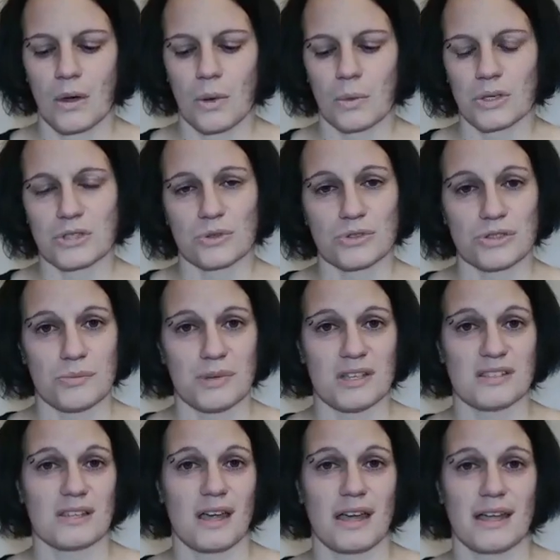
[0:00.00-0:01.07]
which also
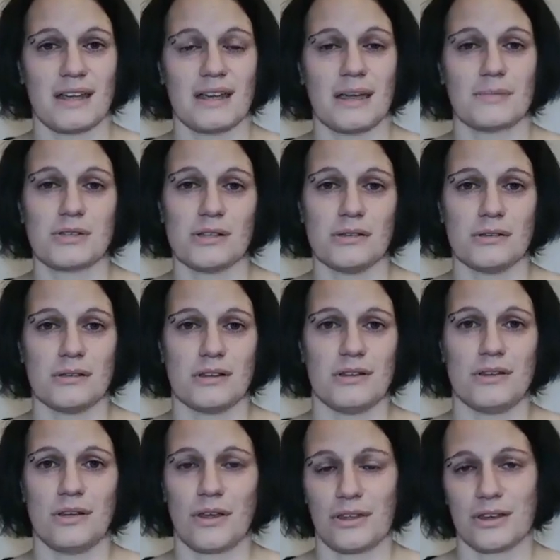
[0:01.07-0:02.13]
means that I get absolutely
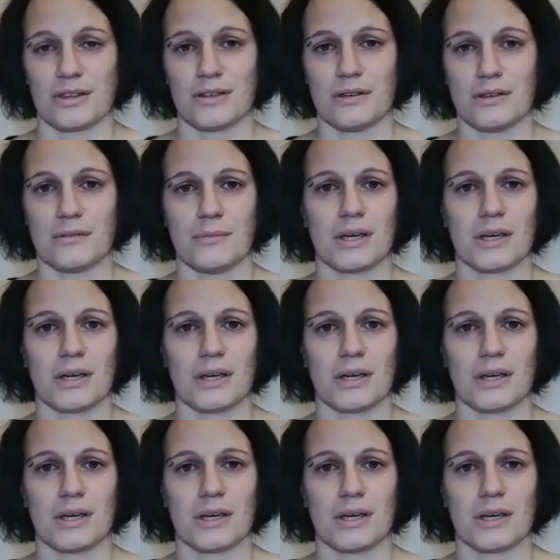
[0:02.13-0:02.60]
nothing done,